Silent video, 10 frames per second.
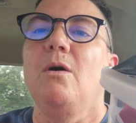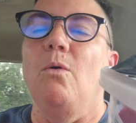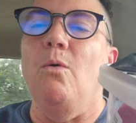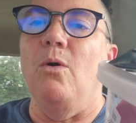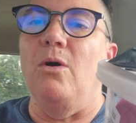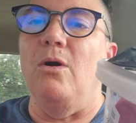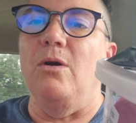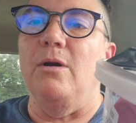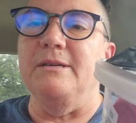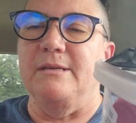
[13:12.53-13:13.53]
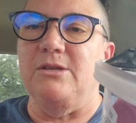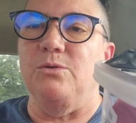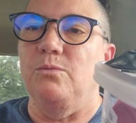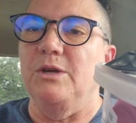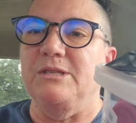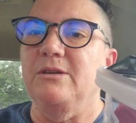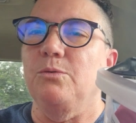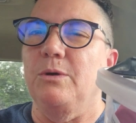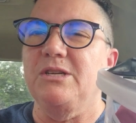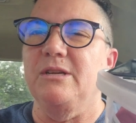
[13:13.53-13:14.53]
or a
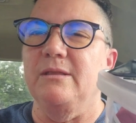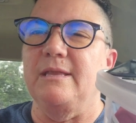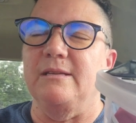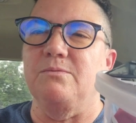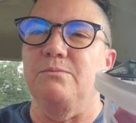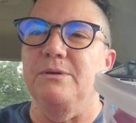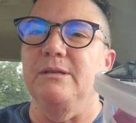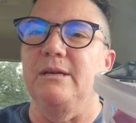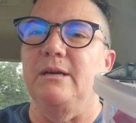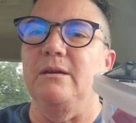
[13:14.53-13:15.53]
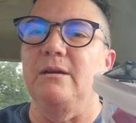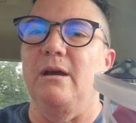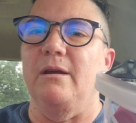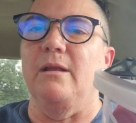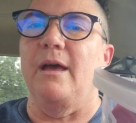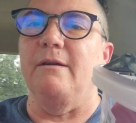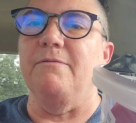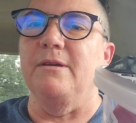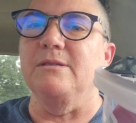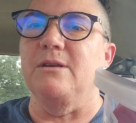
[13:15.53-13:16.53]
situation that's really got a lot of things